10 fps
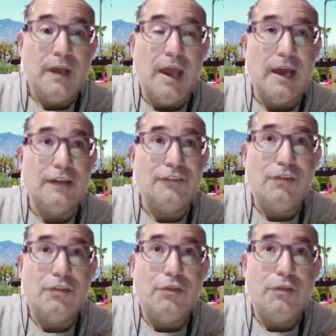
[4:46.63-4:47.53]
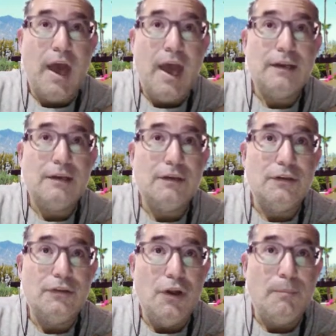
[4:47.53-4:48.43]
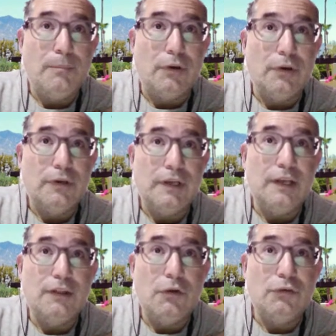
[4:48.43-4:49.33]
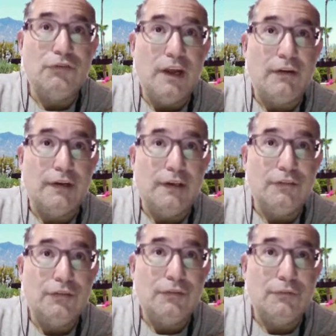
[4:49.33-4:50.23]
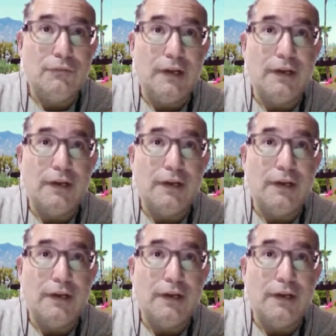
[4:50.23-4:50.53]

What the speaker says: And it's that number in those areas, right?